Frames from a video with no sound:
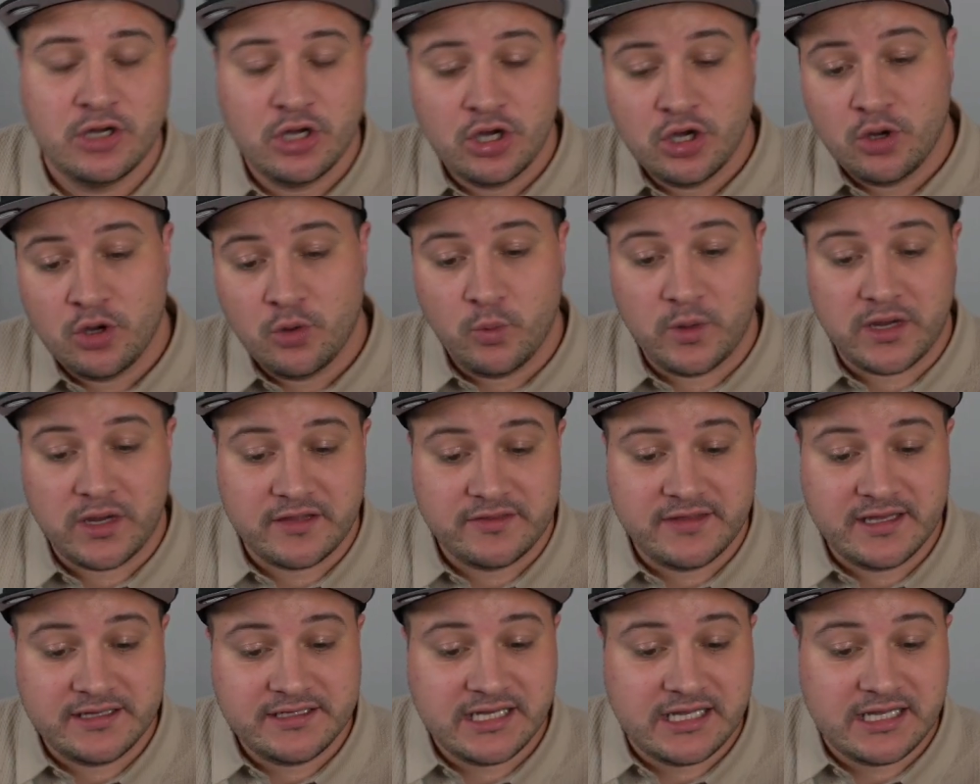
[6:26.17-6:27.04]
We can
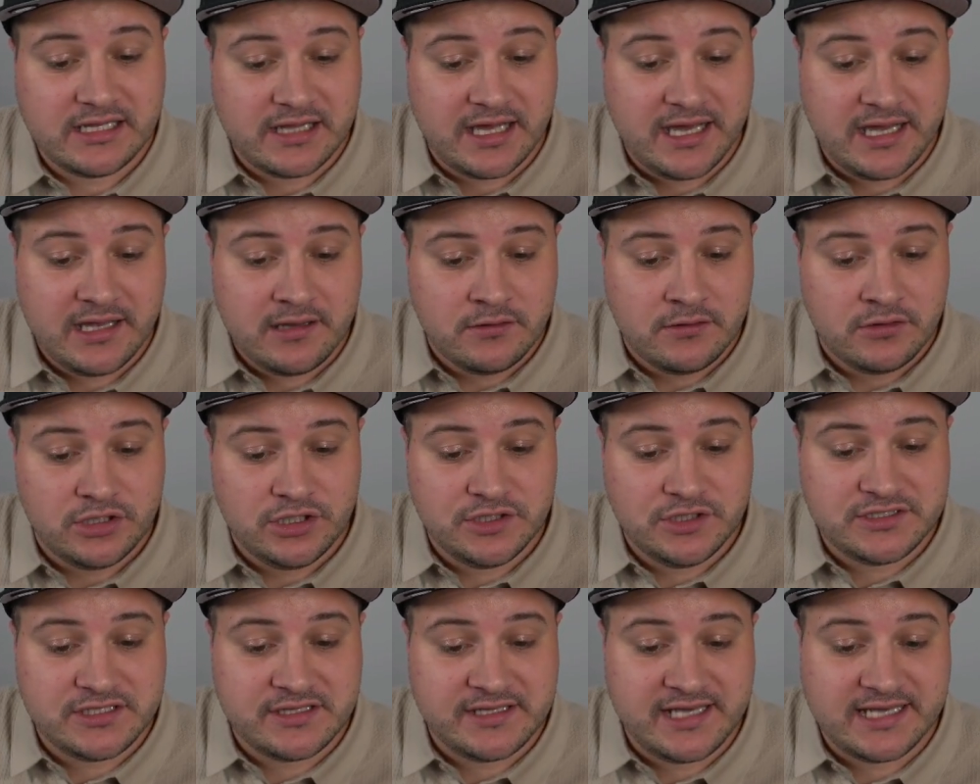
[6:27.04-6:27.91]
then declare,
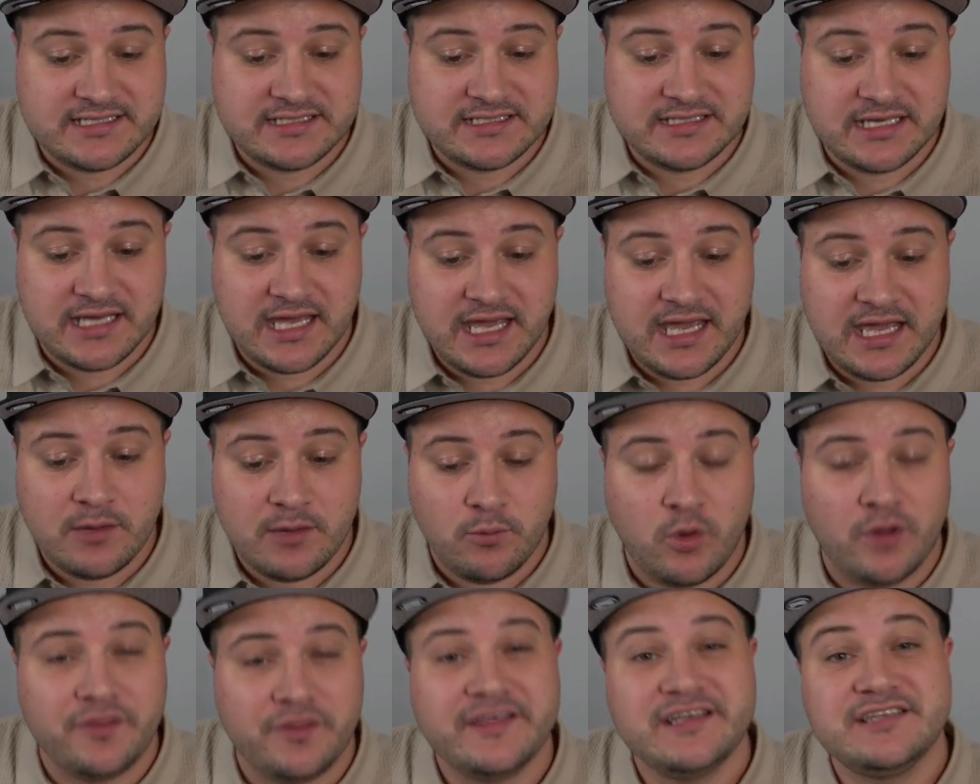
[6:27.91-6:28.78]
using the SDK,
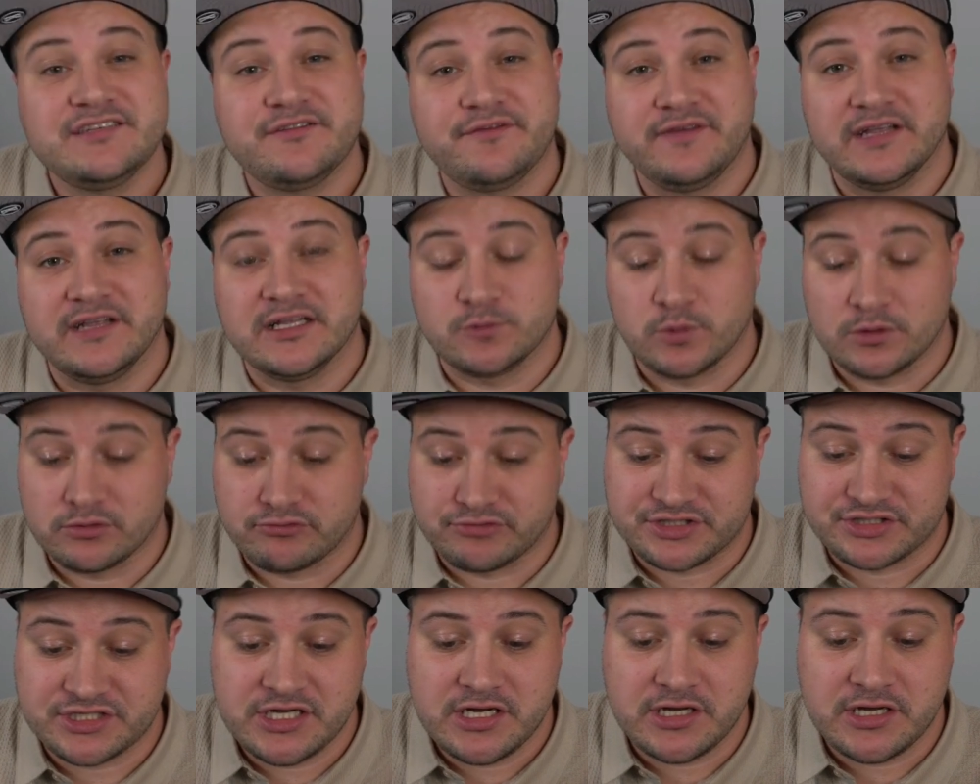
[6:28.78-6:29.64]
what this field will
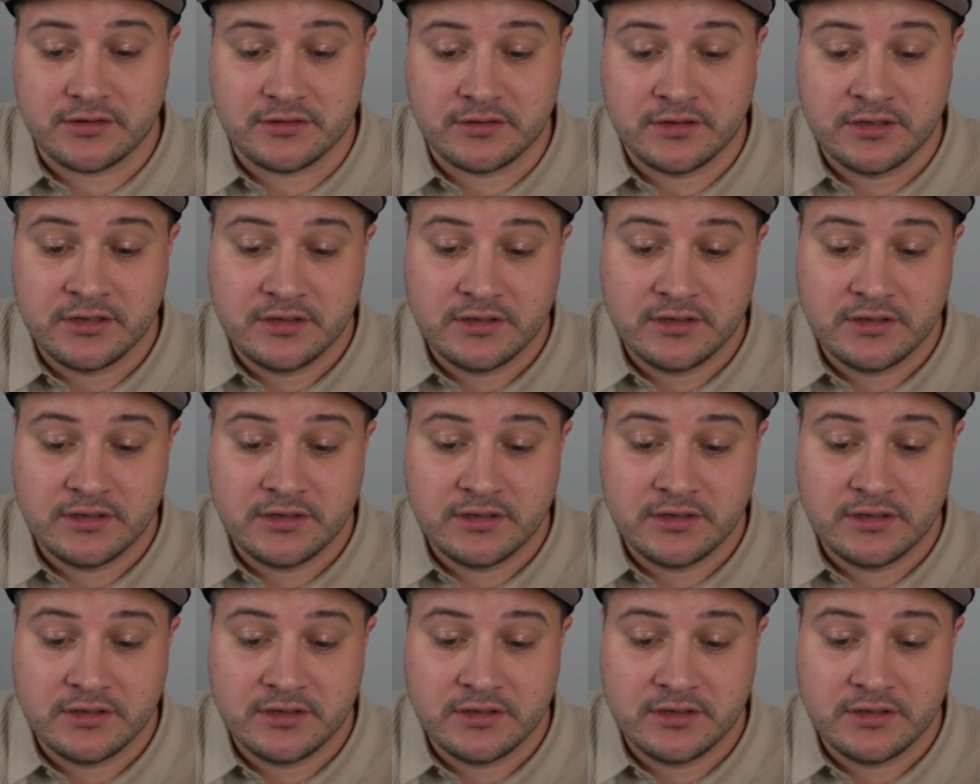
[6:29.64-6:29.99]
return.